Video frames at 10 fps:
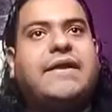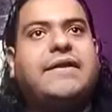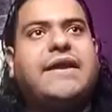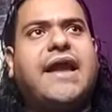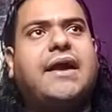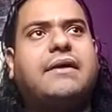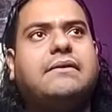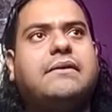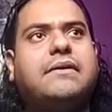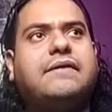Yeah.
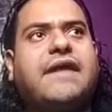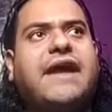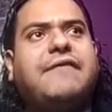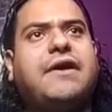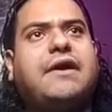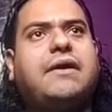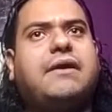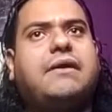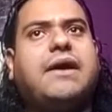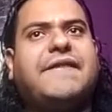They have
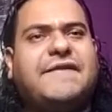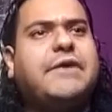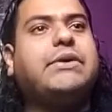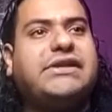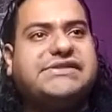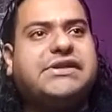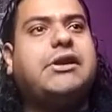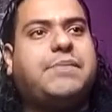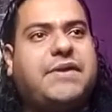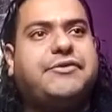I think they released their
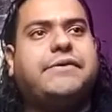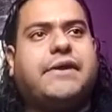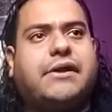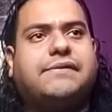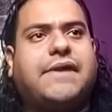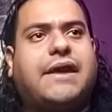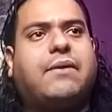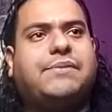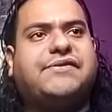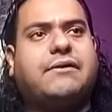EP through that
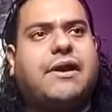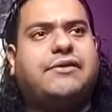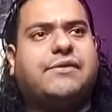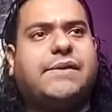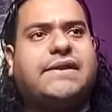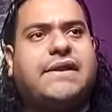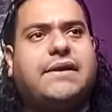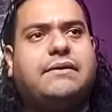website, right, or something like that.